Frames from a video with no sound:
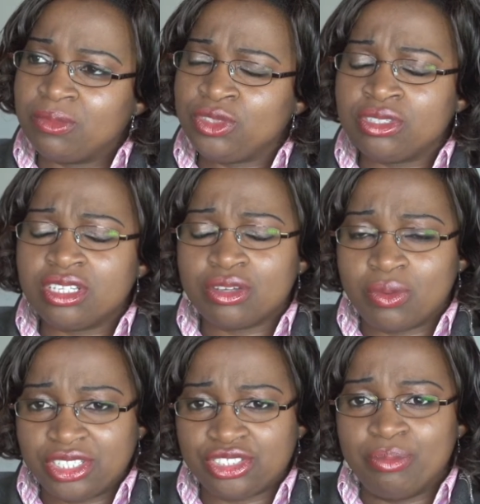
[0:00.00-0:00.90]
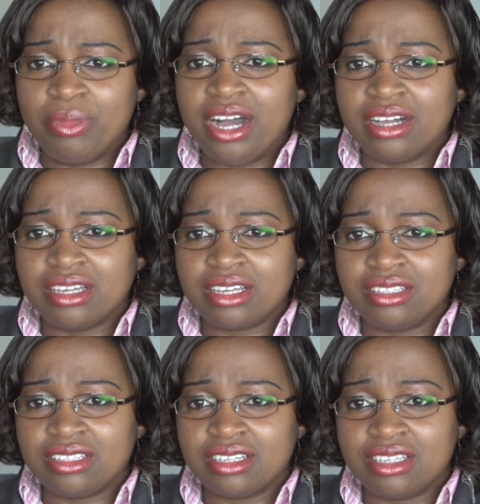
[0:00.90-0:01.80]
using the question bank
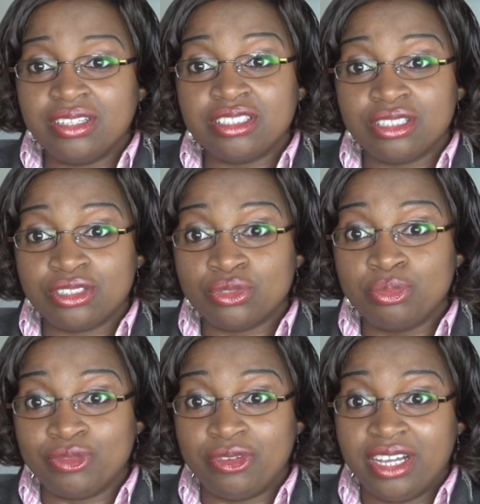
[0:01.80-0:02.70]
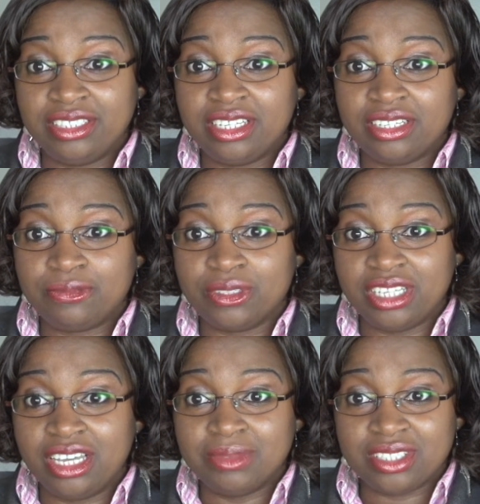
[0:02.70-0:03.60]
that QLTS School provided for the
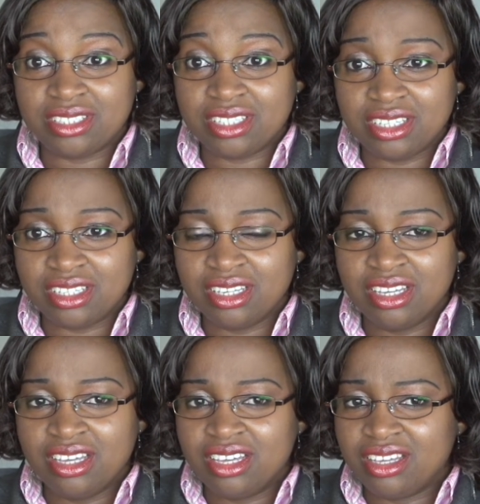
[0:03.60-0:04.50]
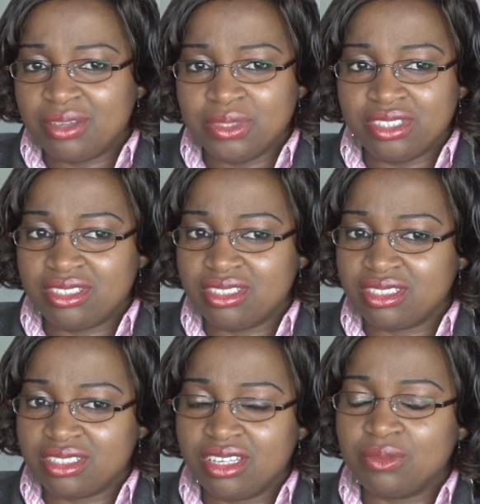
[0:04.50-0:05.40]
MCT, it
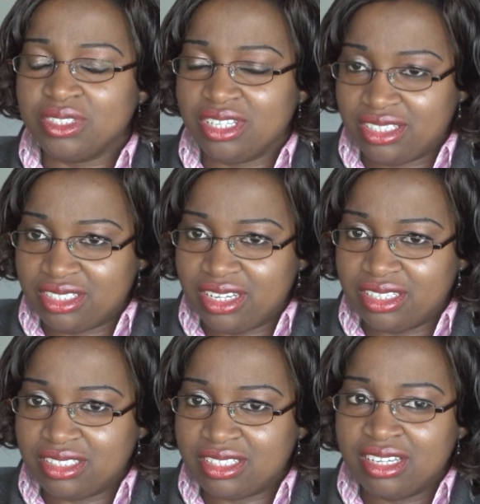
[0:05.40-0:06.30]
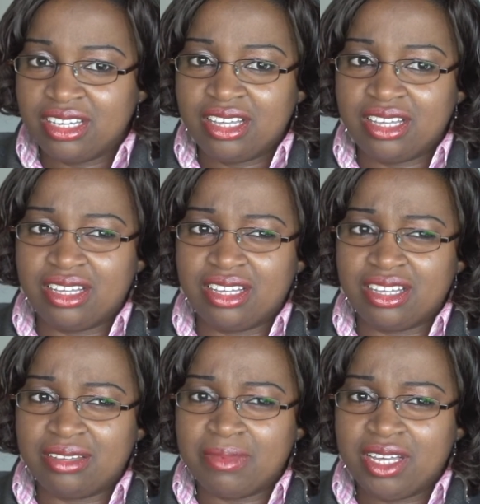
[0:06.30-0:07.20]
was excellent.
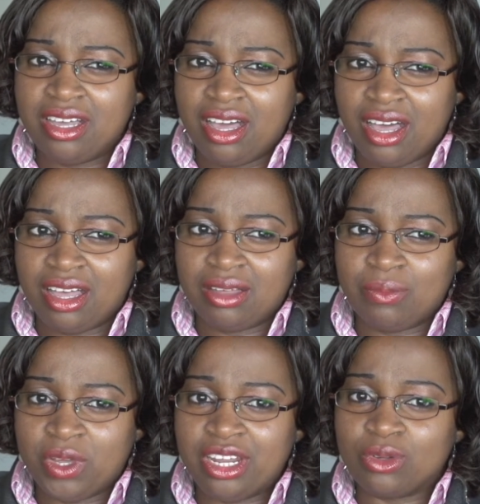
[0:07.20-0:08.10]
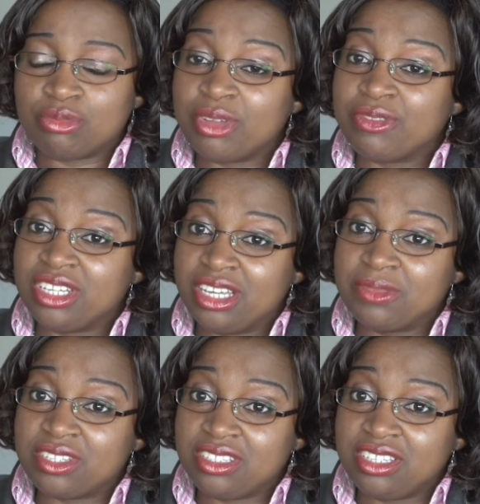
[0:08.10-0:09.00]
When I was preparing for the
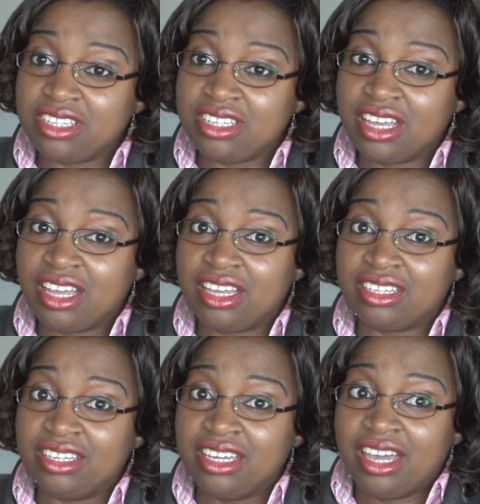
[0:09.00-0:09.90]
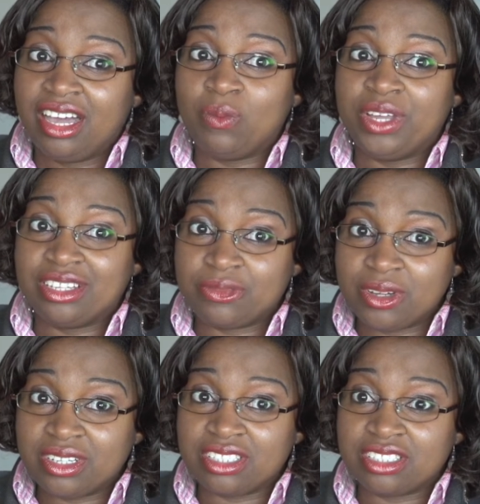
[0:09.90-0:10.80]
MCT, I went as
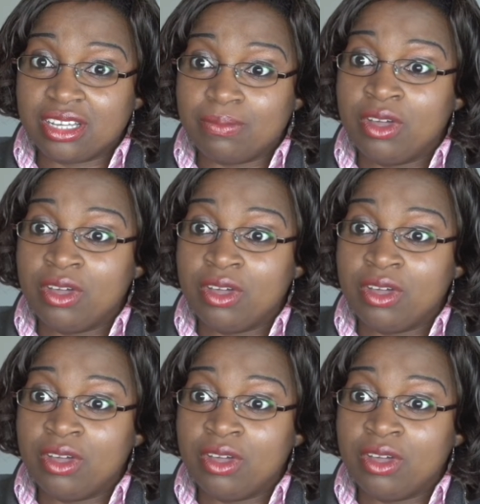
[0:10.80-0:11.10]
far as